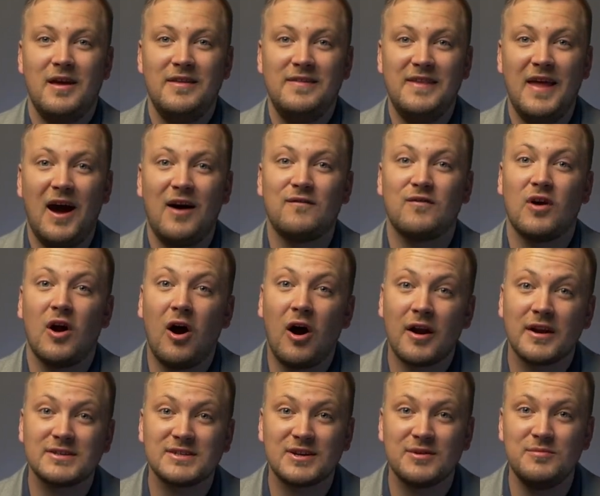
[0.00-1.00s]
Now for
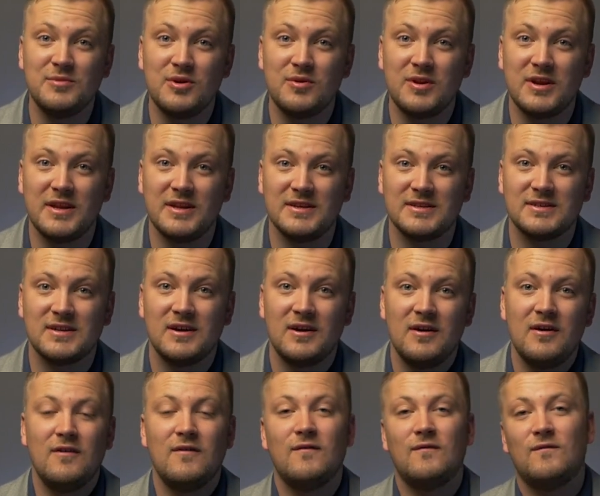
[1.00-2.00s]
hottest communities.
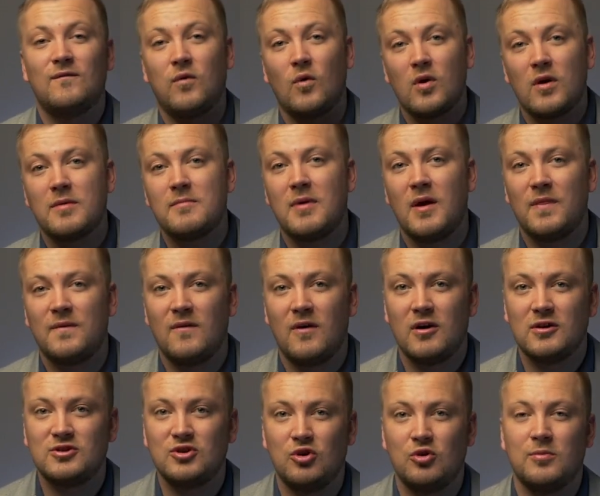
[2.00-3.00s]
For the month of
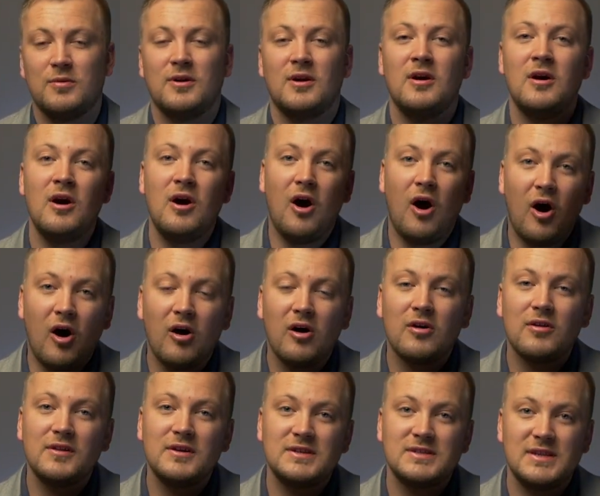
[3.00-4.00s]
October,
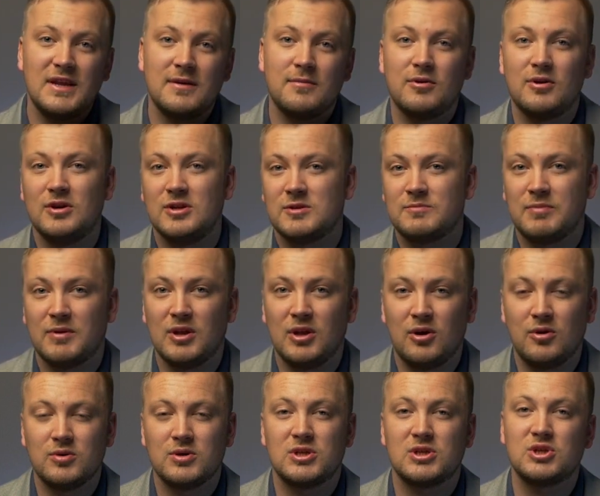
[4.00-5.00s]
all of these neighborhoods
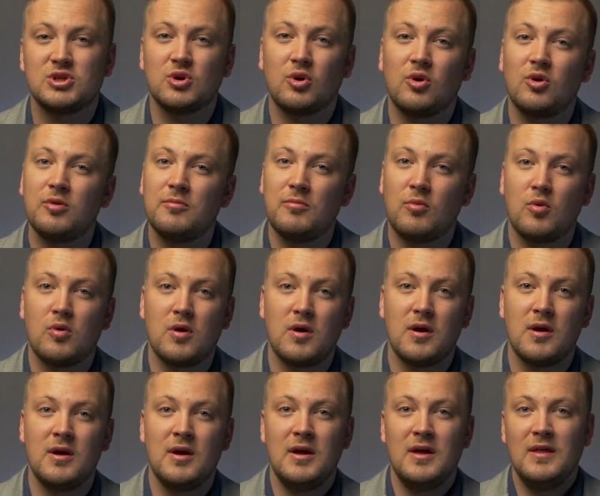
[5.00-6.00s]
below sold
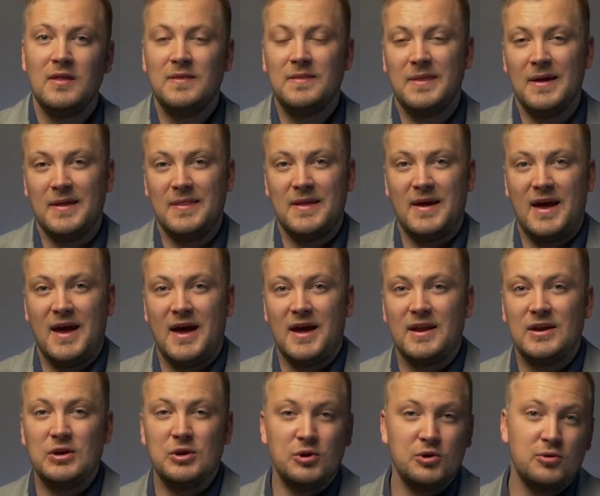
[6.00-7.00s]
more than they
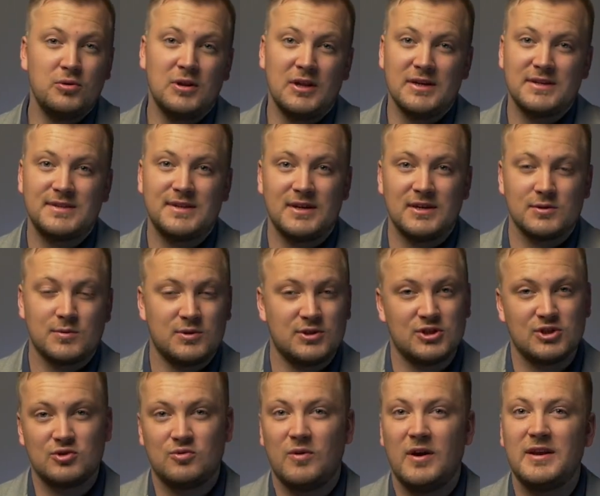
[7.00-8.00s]
had new listings, which
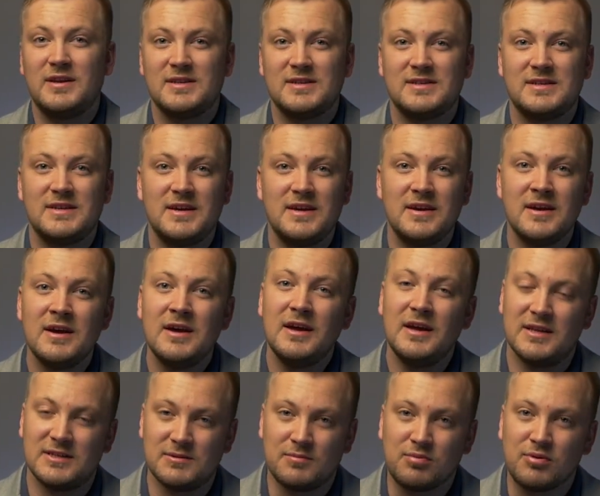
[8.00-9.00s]
is great to see.
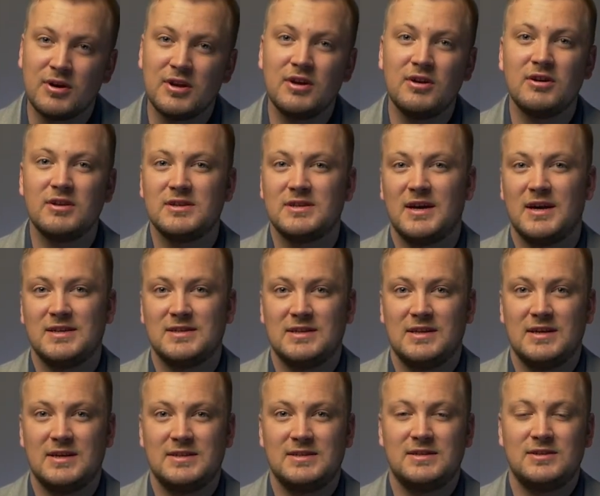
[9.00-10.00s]
It's a pretty good sized
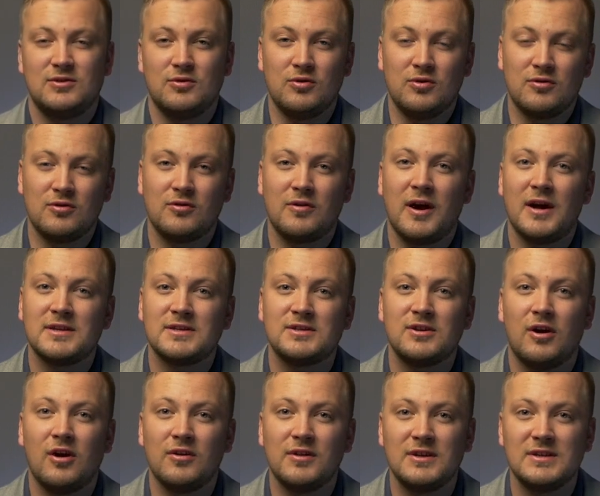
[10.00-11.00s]
list, so congrats to
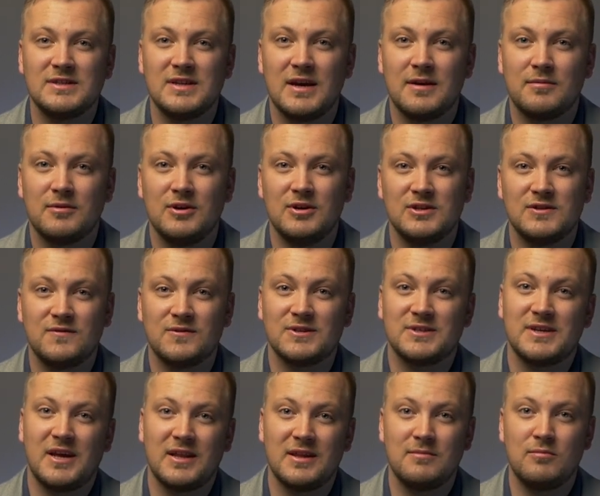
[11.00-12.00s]
all these neighborhoods for
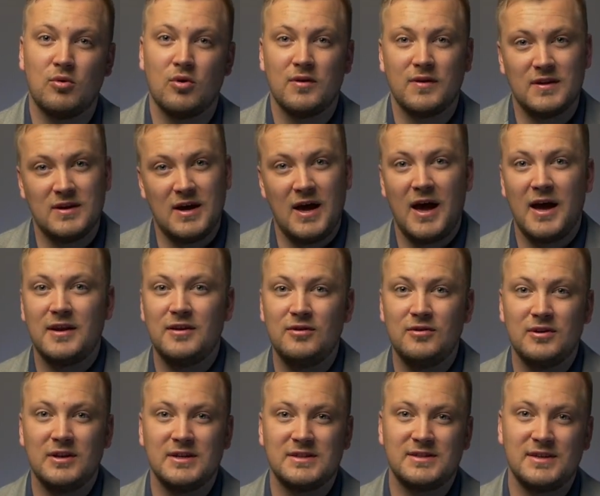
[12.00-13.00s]
selling more than you had new
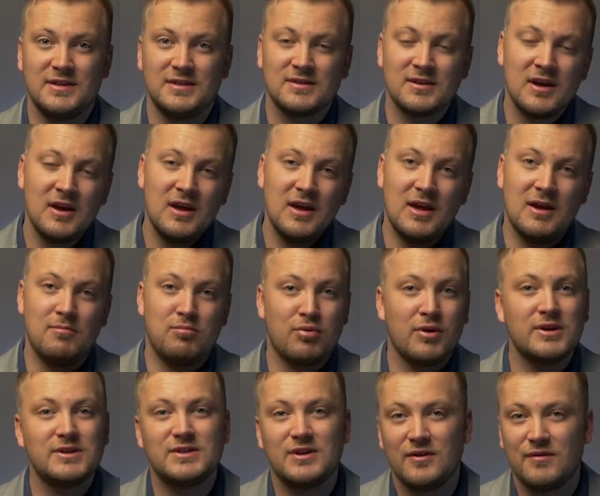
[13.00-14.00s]
listings. It
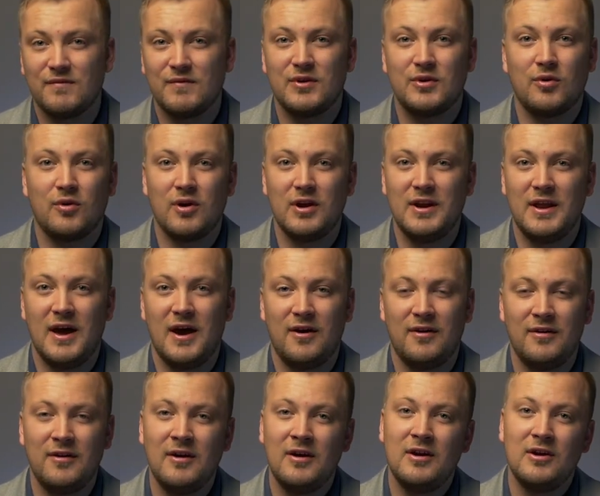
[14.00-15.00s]
brings your inventory
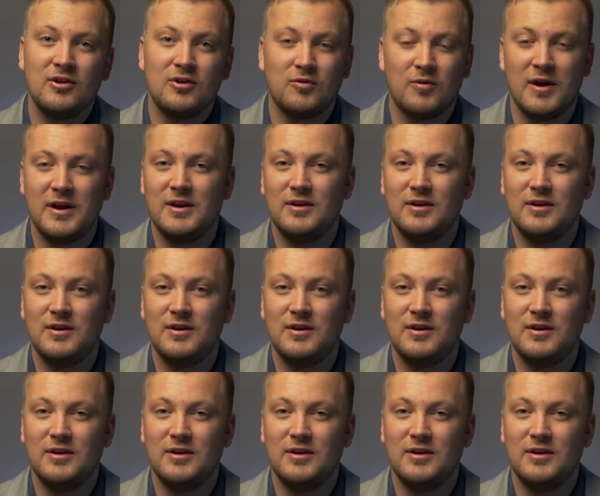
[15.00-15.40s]
down. Great